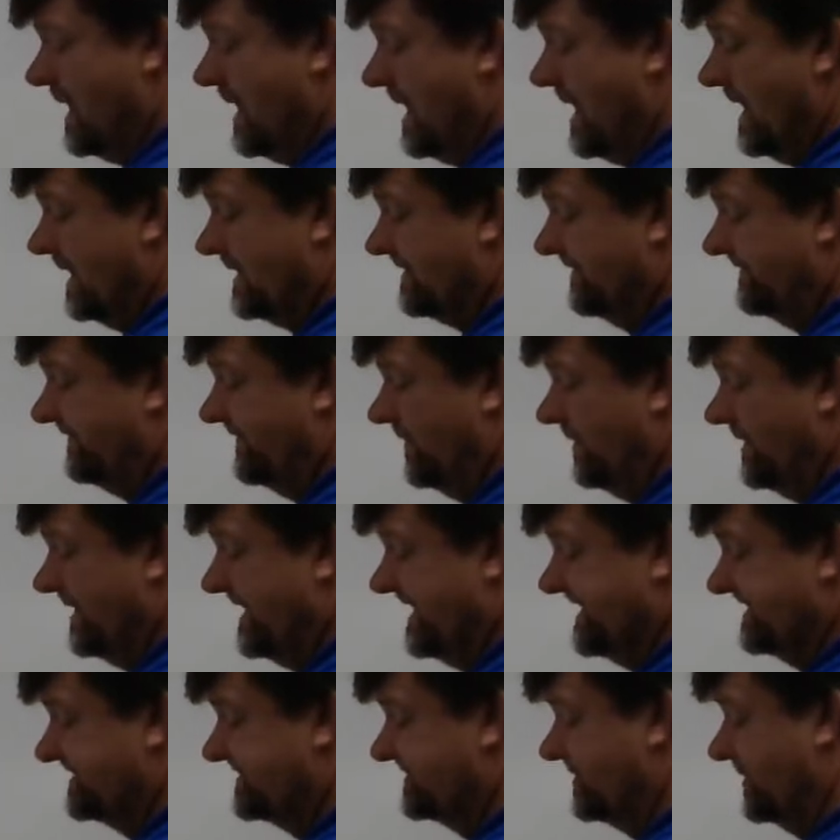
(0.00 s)
Convert
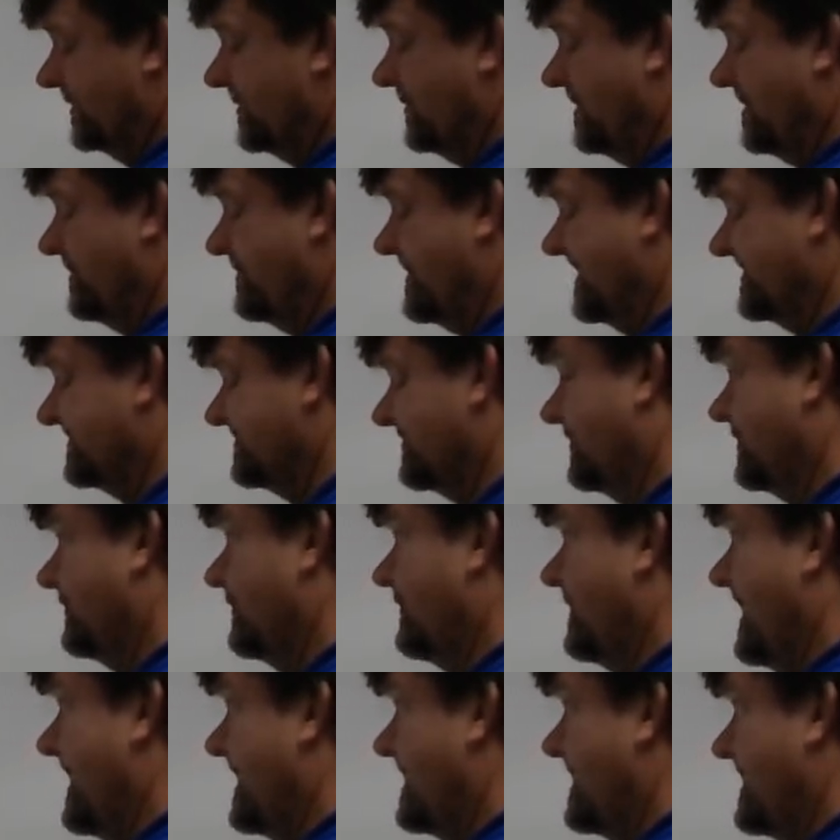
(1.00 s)
each degree measure to
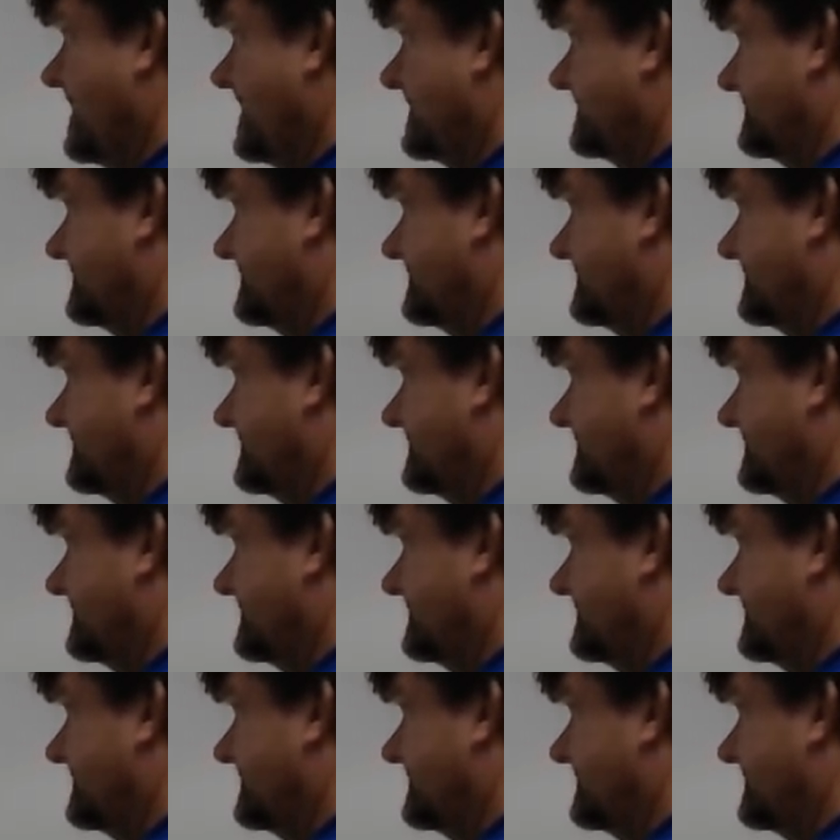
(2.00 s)
radians,